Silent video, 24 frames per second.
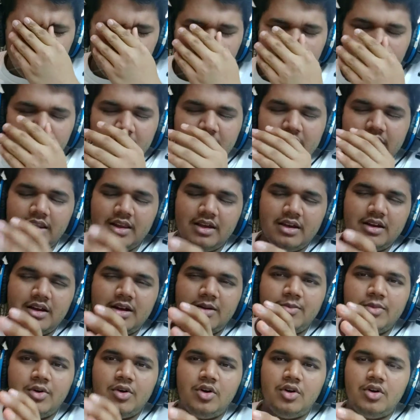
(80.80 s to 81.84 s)
on
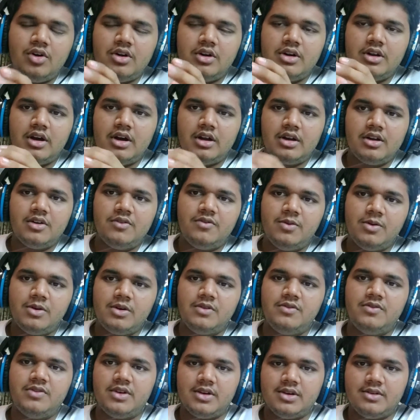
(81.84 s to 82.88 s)
Telegram called Under
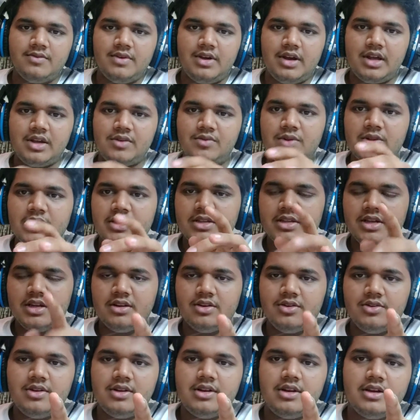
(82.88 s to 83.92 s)
45. I will
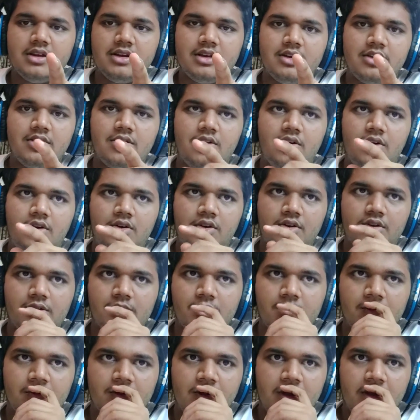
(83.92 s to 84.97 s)
send you the link
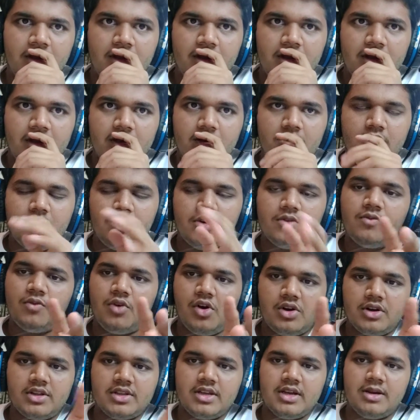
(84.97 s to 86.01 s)
on
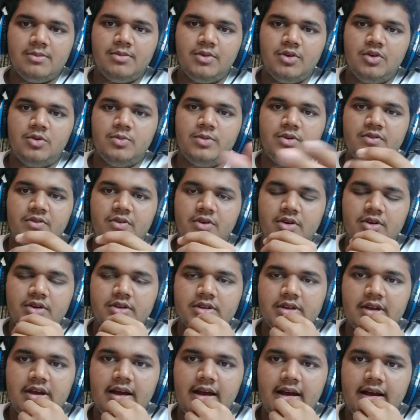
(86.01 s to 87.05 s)
WhatsApp group, of
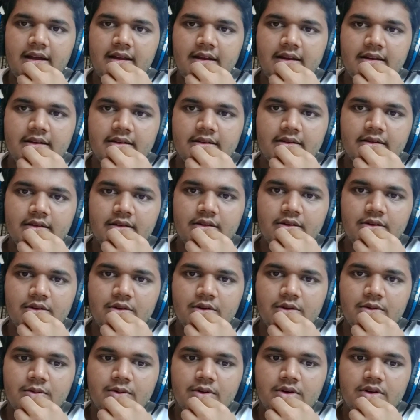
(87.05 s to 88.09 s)
course. And you
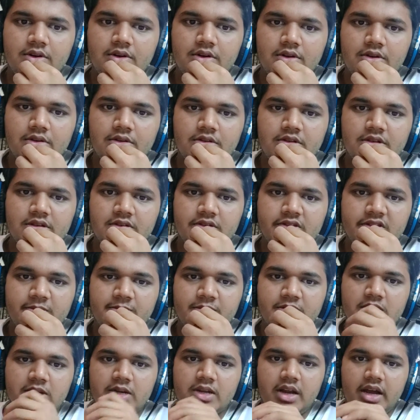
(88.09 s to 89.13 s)
know what? Just
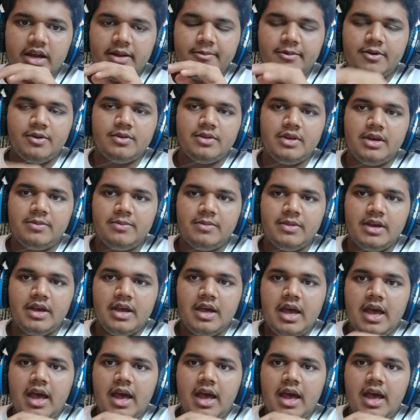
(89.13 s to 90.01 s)
subscribe to them.